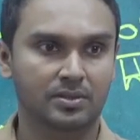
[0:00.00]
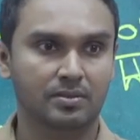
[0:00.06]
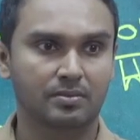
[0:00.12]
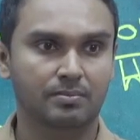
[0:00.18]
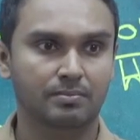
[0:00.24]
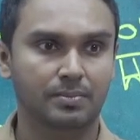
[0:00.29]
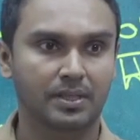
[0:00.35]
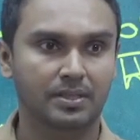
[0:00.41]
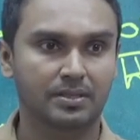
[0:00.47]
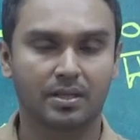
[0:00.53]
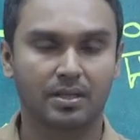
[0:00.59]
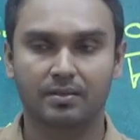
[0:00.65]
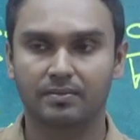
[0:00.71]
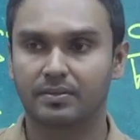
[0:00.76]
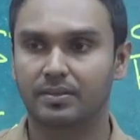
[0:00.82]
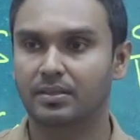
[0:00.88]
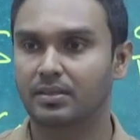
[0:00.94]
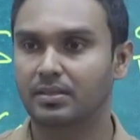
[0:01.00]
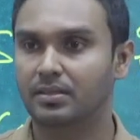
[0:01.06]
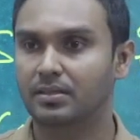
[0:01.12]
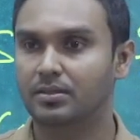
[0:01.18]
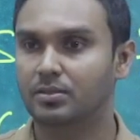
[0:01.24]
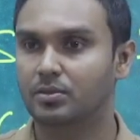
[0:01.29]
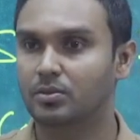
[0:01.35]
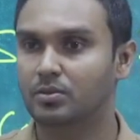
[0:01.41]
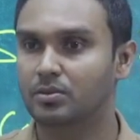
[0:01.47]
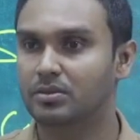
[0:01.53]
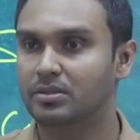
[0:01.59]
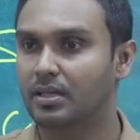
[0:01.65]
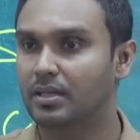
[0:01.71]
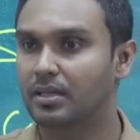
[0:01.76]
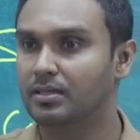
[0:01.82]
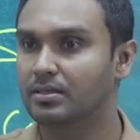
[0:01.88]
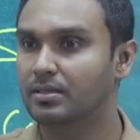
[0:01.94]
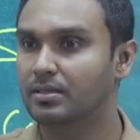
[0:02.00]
Because after the school starts,